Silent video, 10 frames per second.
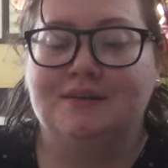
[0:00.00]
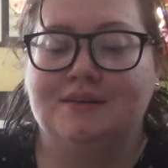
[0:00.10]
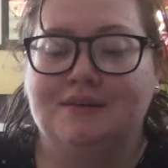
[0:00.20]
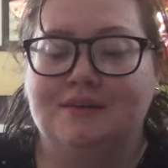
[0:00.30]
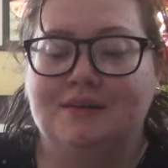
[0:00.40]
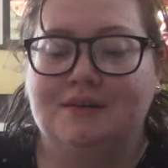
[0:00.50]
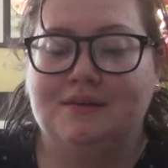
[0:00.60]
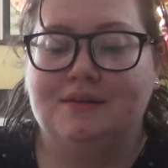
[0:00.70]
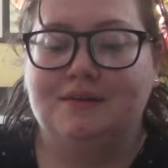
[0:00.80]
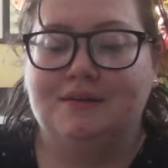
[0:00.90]

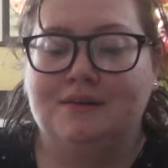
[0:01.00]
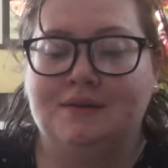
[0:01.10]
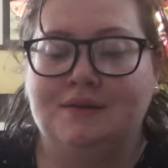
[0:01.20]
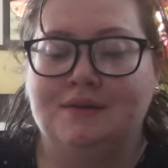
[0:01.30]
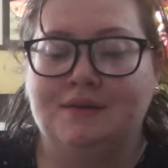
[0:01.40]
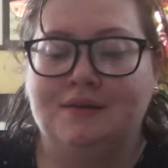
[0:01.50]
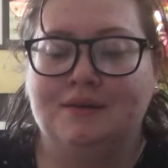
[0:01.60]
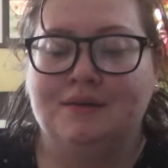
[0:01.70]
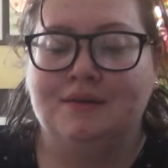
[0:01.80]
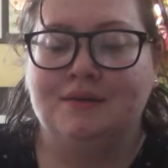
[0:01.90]

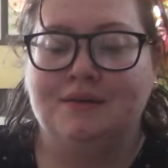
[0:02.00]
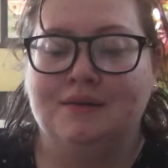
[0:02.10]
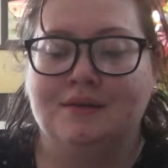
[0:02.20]
[no speech]